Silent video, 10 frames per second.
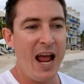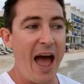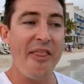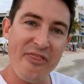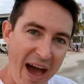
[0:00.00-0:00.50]

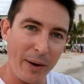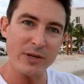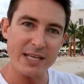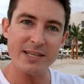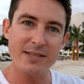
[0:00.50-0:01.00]
And that
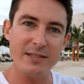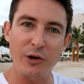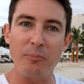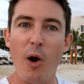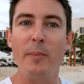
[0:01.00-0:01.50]
was his
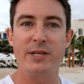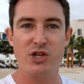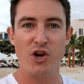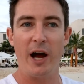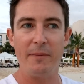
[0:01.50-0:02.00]
little moment to
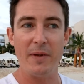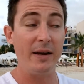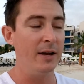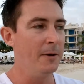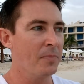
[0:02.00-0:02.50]
shine. And